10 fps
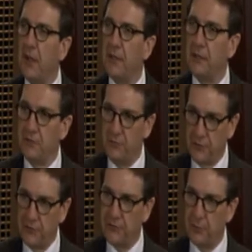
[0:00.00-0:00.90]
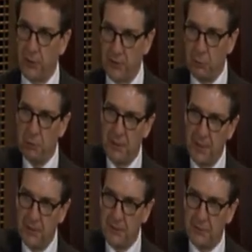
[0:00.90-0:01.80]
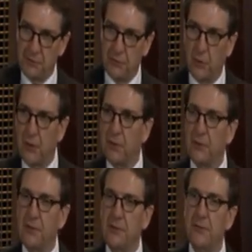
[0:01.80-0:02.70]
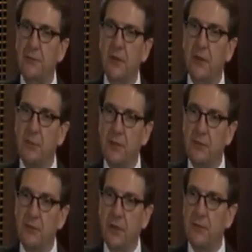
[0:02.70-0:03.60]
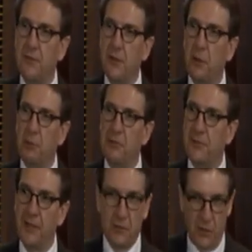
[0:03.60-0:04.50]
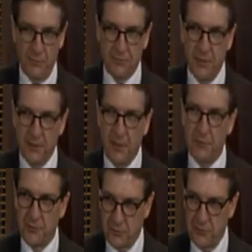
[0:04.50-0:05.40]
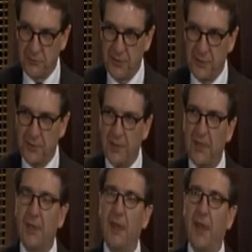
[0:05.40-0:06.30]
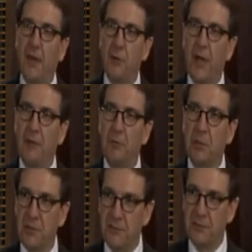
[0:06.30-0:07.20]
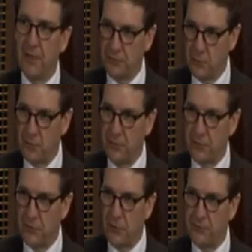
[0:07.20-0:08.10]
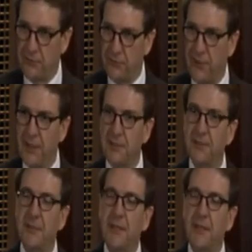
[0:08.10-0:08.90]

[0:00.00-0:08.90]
in New Jersey, where he will begin at the shore. He's been instructed that he'll be sent off by Governor Christie and will have a police escort across the state.